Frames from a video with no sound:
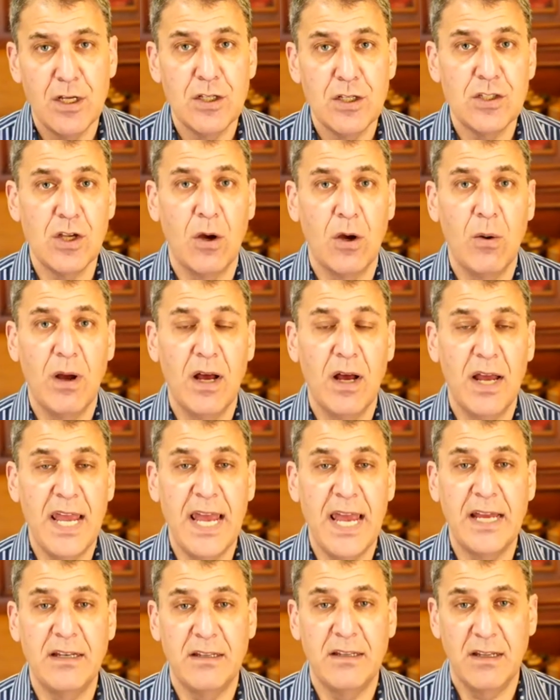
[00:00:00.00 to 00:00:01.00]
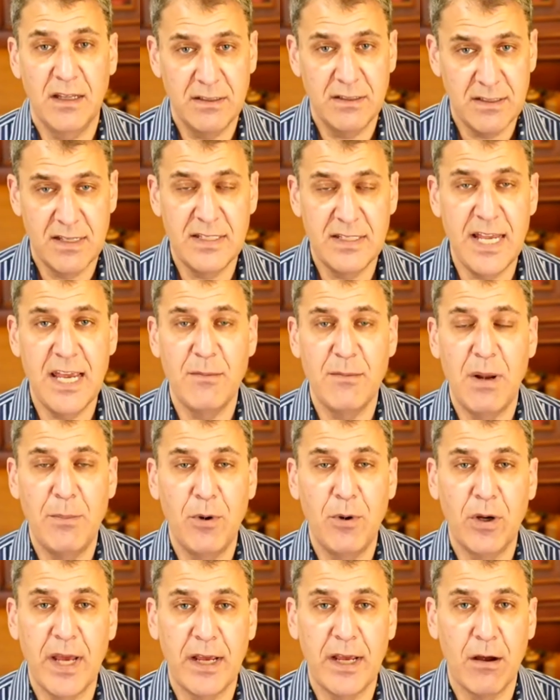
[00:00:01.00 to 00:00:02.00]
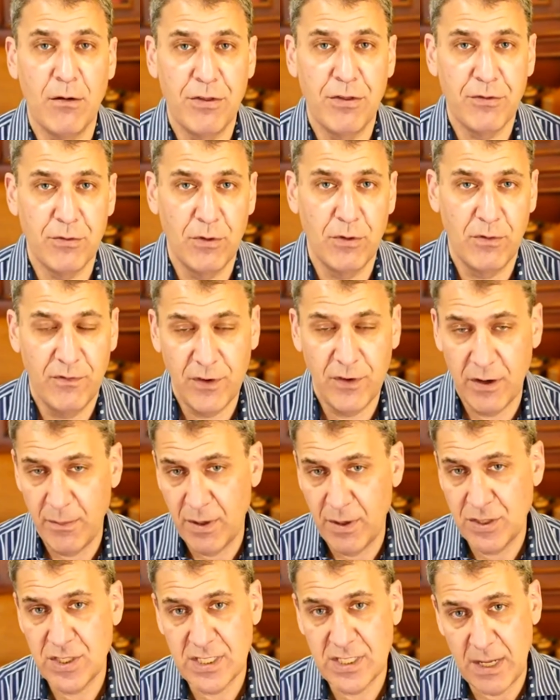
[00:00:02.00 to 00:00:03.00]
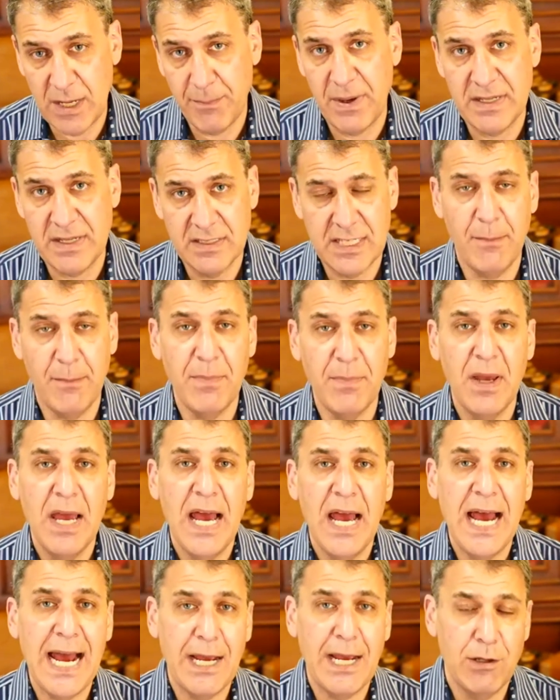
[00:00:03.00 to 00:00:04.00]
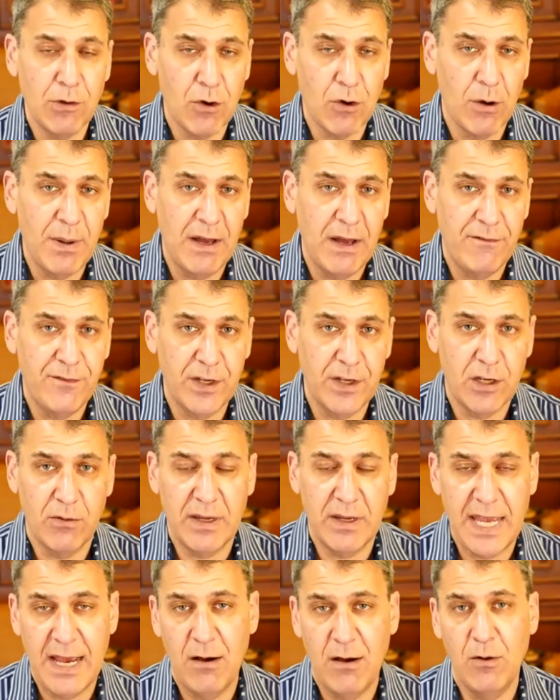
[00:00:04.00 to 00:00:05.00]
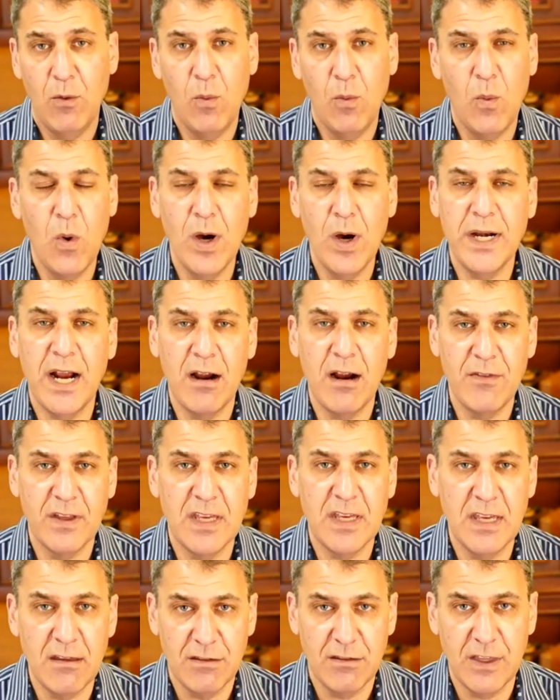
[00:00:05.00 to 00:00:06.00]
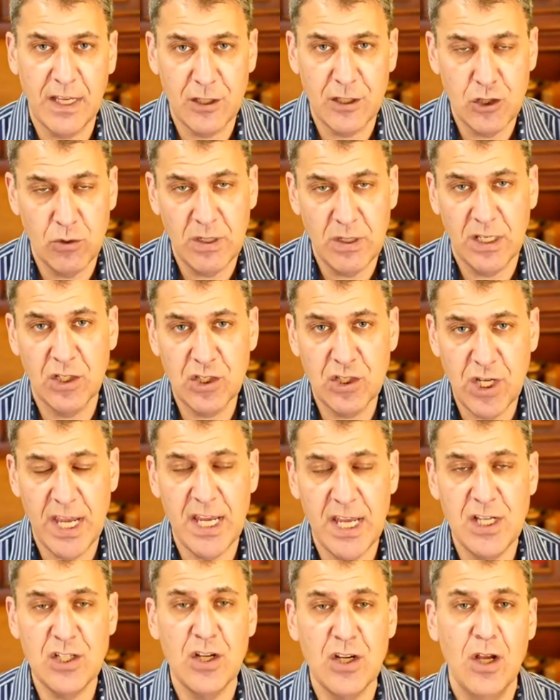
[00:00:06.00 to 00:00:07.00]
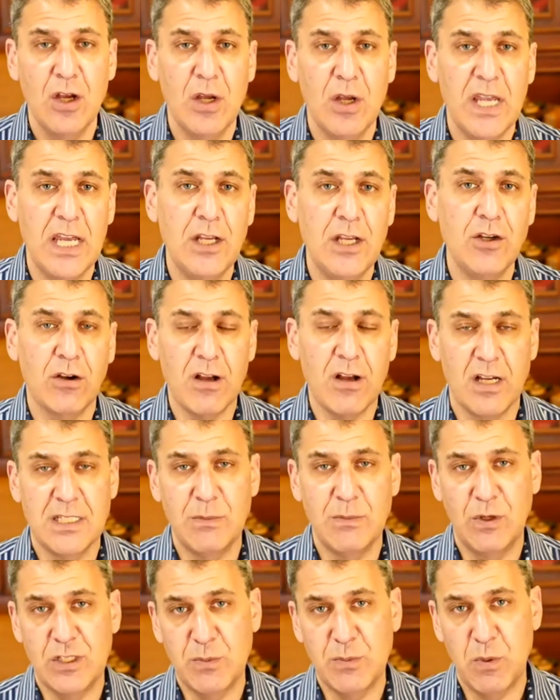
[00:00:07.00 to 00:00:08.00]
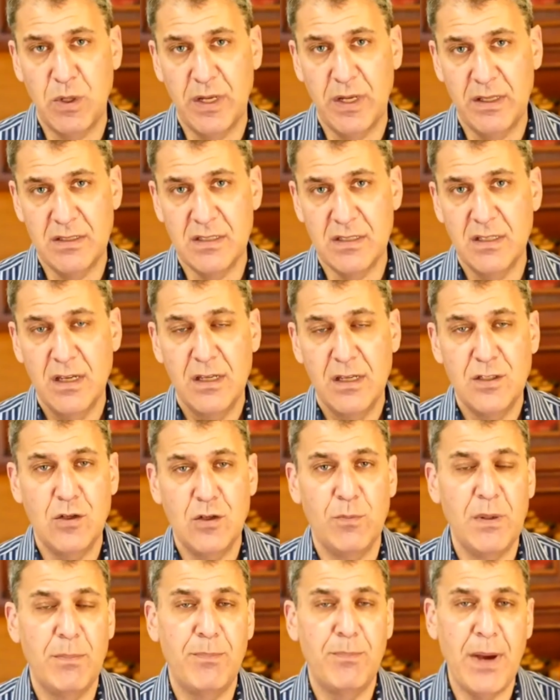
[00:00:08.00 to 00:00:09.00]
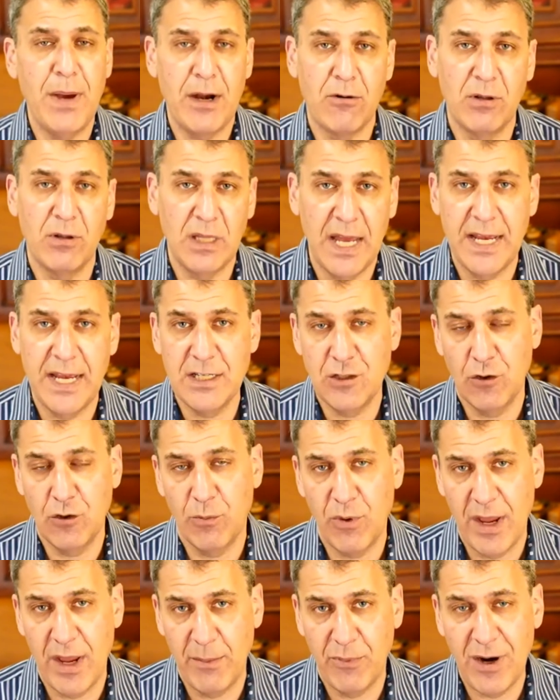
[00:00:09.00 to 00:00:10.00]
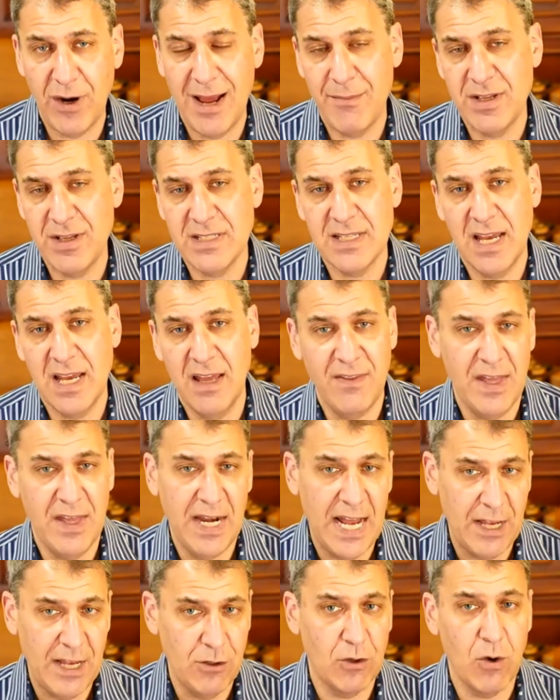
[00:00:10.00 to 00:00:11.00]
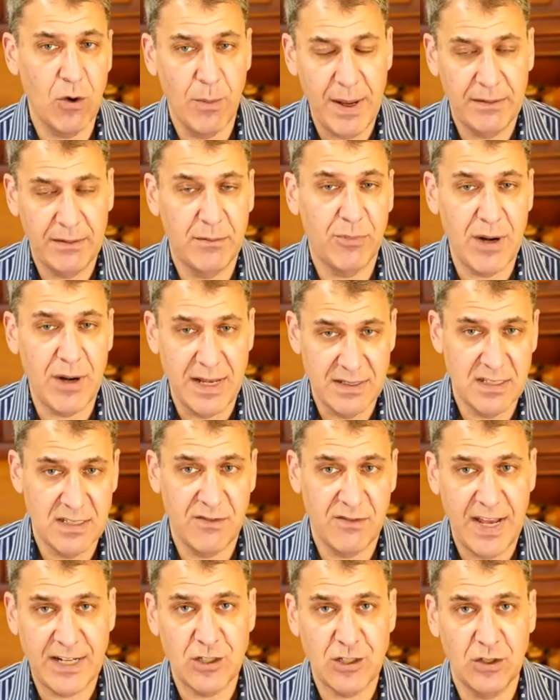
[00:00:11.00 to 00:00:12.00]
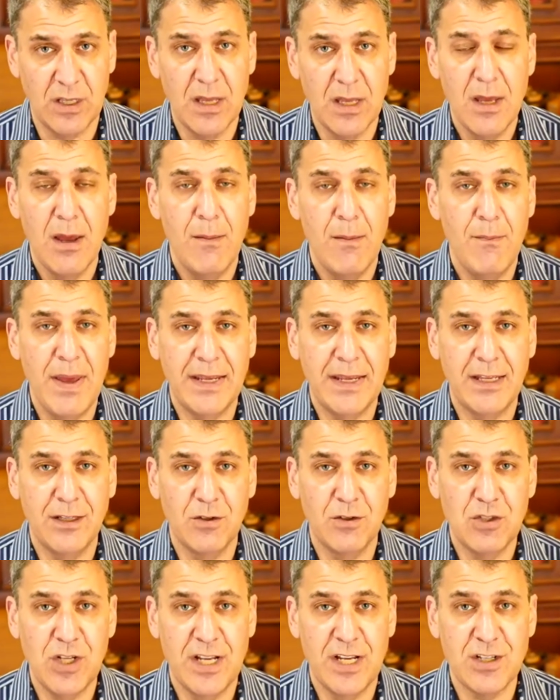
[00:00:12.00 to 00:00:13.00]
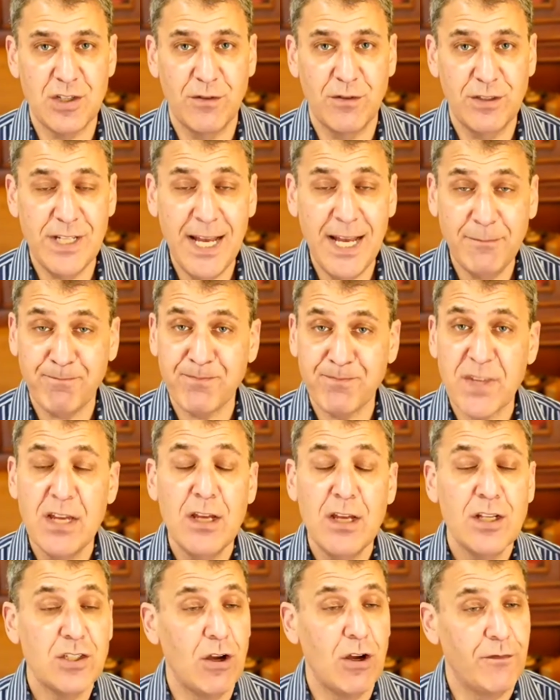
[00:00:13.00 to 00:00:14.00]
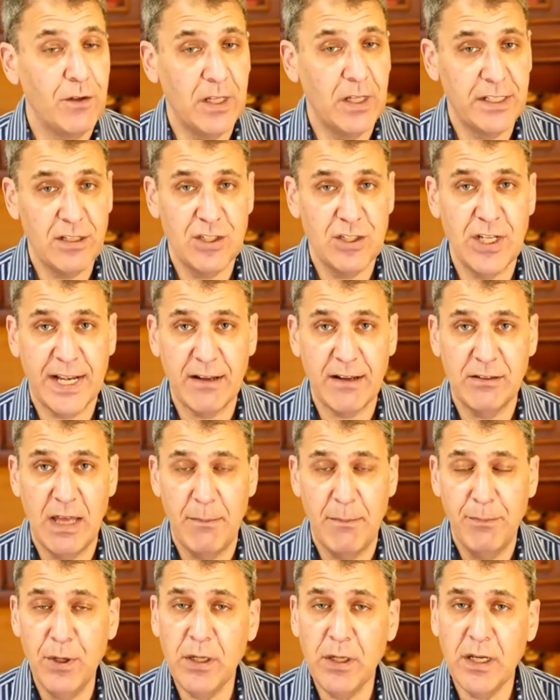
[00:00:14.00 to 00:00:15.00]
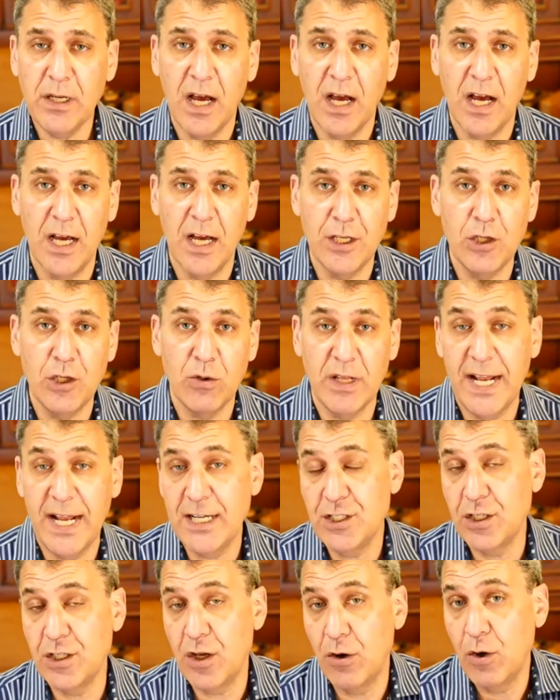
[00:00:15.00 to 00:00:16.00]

so, uh, and as I say in my book, I go through very much step by step how you go about figuring out what are the key things you need to change in your customer experience to be better aligned to your brand promise, and then how you go about the process of actually making those changes over time. So, if you'd like to check out that book, uh, you can actually go